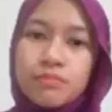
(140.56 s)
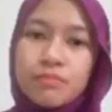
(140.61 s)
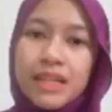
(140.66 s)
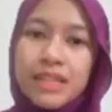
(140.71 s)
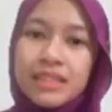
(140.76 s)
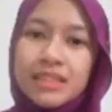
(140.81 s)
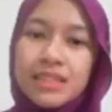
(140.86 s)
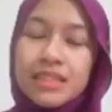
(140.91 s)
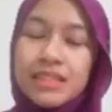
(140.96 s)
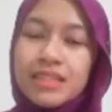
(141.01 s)

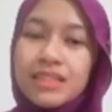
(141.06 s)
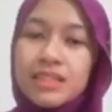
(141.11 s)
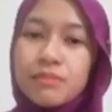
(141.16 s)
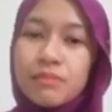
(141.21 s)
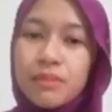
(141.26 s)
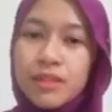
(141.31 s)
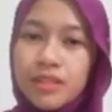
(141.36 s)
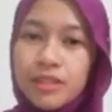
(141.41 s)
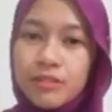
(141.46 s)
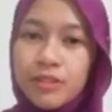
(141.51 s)

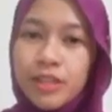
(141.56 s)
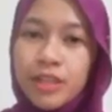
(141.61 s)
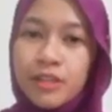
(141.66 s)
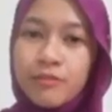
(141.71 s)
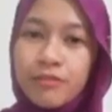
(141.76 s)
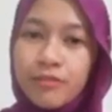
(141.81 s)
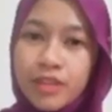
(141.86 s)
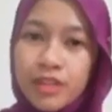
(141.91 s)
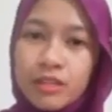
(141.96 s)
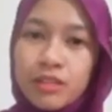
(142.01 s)

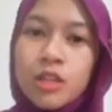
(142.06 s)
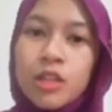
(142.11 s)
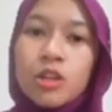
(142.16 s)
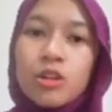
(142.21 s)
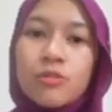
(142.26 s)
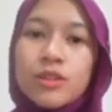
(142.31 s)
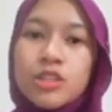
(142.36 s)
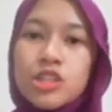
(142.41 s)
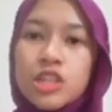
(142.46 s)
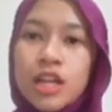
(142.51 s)
multidisciplinary field,
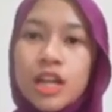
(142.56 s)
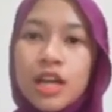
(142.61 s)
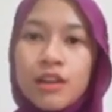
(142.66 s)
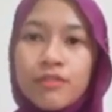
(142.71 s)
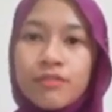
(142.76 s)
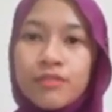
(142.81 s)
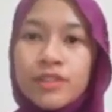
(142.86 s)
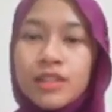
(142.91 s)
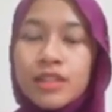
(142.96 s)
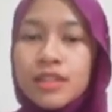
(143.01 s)
which
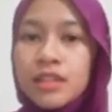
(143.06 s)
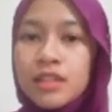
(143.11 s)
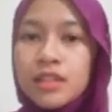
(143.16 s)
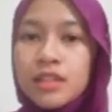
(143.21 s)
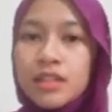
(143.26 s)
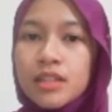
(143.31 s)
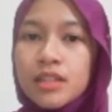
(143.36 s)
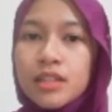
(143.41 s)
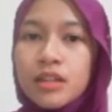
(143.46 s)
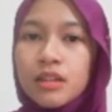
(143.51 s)

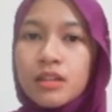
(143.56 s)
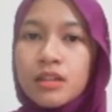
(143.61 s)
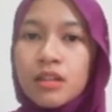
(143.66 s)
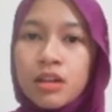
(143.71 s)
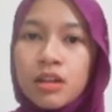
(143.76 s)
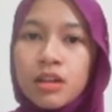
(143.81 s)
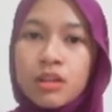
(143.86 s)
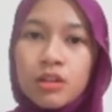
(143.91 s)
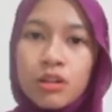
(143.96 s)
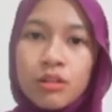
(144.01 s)
cover a
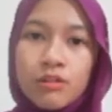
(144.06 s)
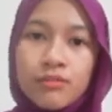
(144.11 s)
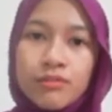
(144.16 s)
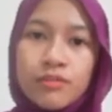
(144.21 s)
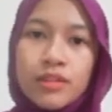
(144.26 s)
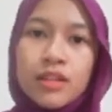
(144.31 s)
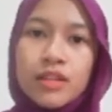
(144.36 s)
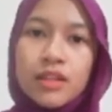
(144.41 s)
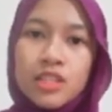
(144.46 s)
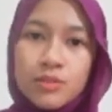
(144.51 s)
lot of
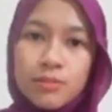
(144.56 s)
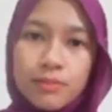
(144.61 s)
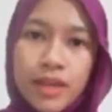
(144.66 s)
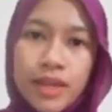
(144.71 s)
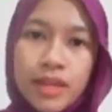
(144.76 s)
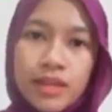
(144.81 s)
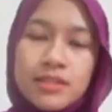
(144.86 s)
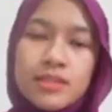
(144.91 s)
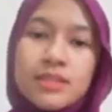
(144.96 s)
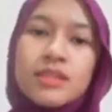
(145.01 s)

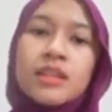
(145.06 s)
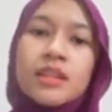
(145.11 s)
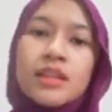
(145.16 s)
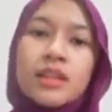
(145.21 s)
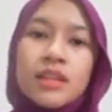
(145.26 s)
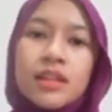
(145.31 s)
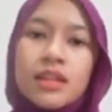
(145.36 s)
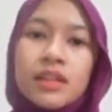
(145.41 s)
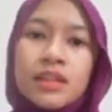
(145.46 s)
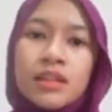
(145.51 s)
aspects,
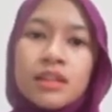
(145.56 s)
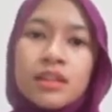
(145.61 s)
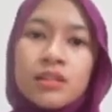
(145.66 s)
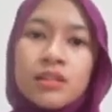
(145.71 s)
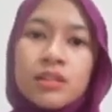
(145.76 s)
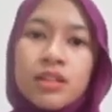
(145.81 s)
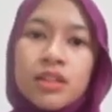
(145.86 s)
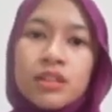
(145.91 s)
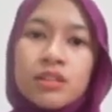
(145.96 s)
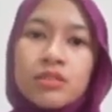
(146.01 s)

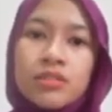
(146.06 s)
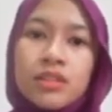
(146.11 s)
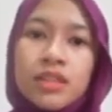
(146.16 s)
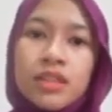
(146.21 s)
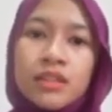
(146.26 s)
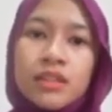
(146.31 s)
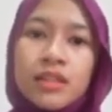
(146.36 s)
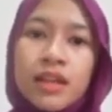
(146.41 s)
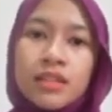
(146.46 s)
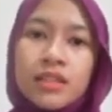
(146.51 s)

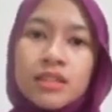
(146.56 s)
including the